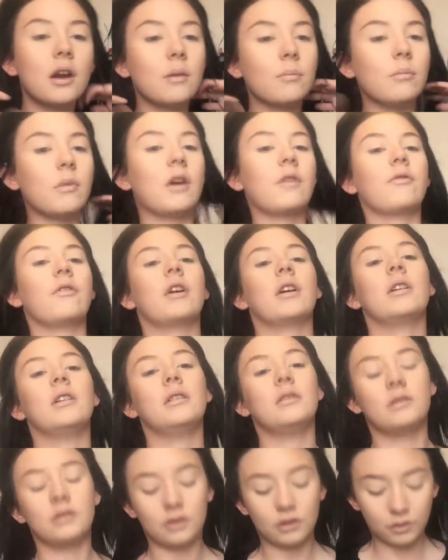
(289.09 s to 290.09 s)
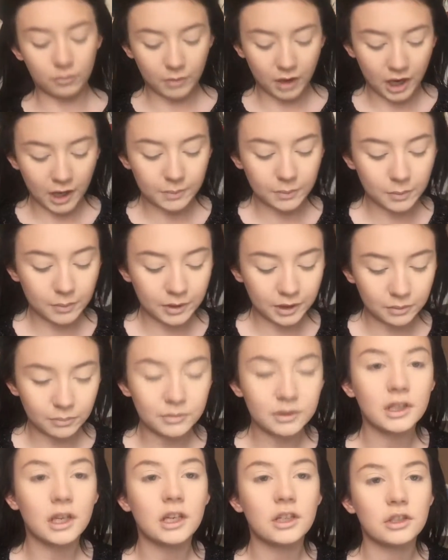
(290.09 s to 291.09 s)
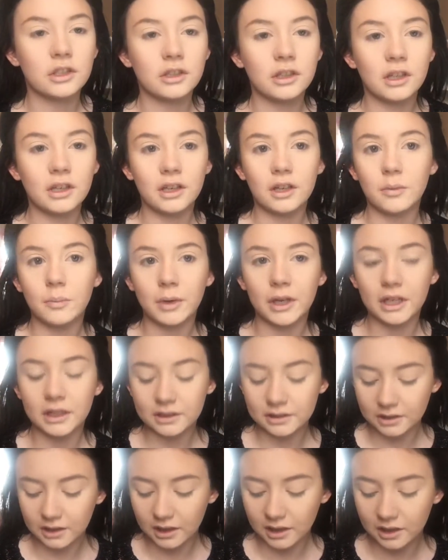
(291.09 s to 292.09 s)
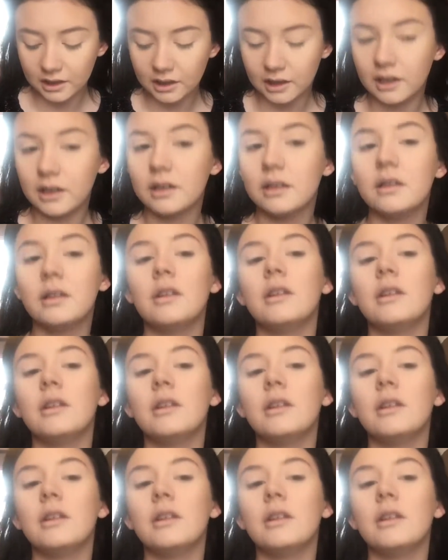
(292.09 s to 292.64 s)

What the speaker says: my freckles and all my hyperpigmentation that it appears darker.